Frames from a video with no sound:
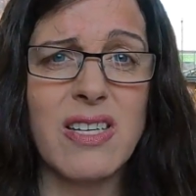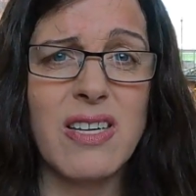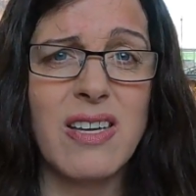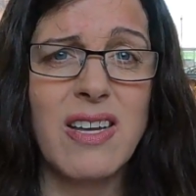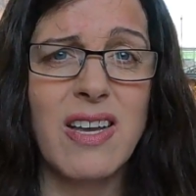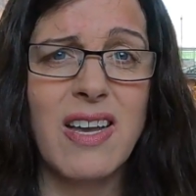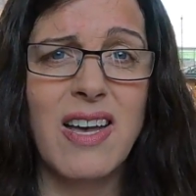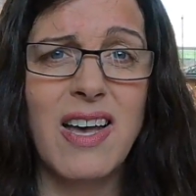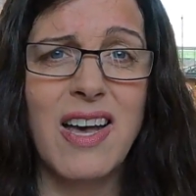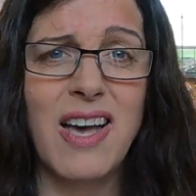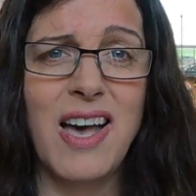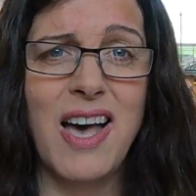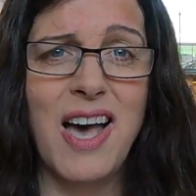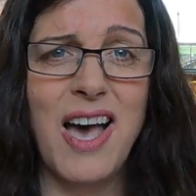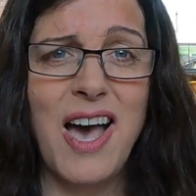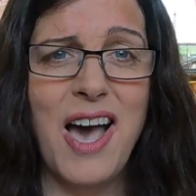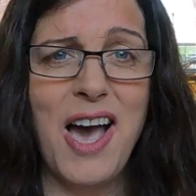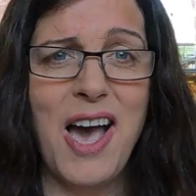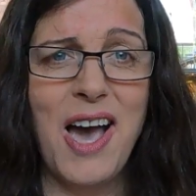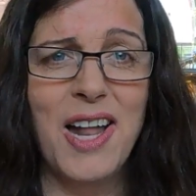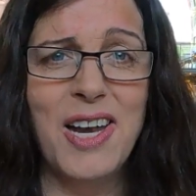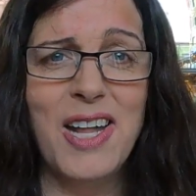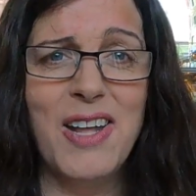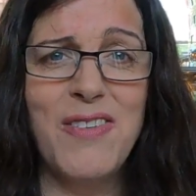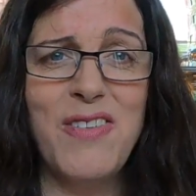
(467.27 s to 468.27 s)

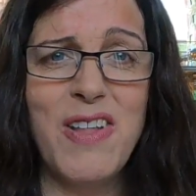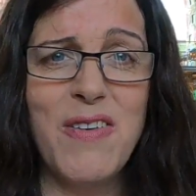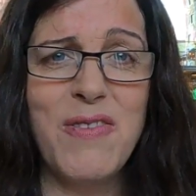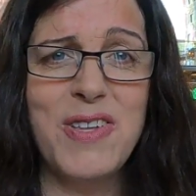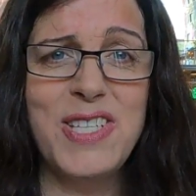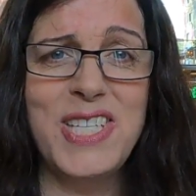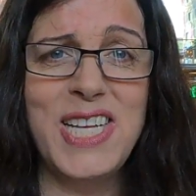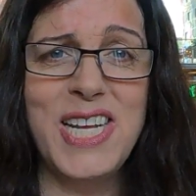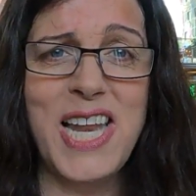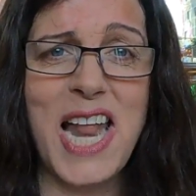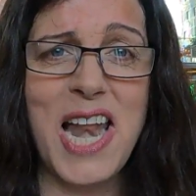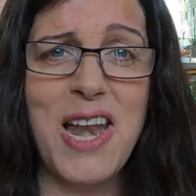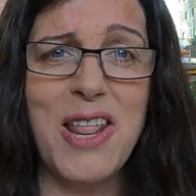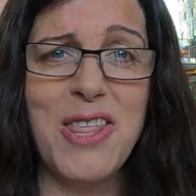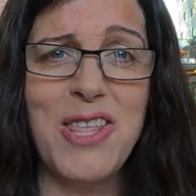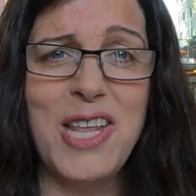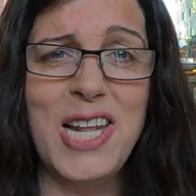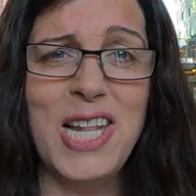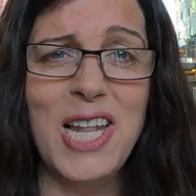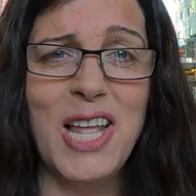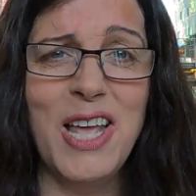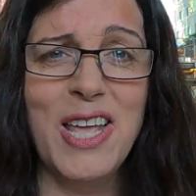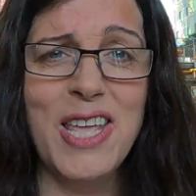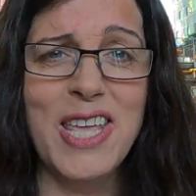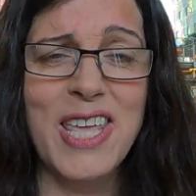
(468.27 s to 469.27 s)
And I've never seen
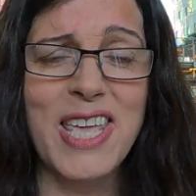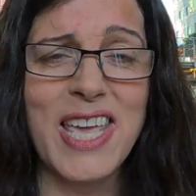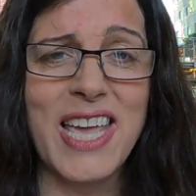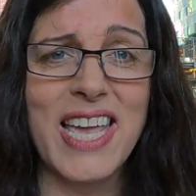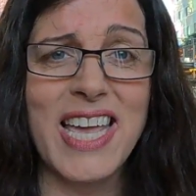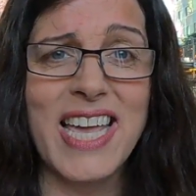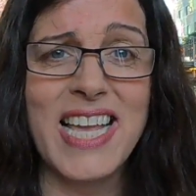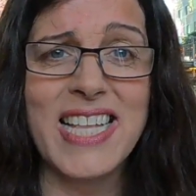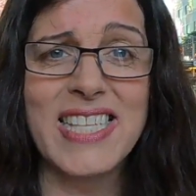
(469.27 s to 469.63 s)
anything like it.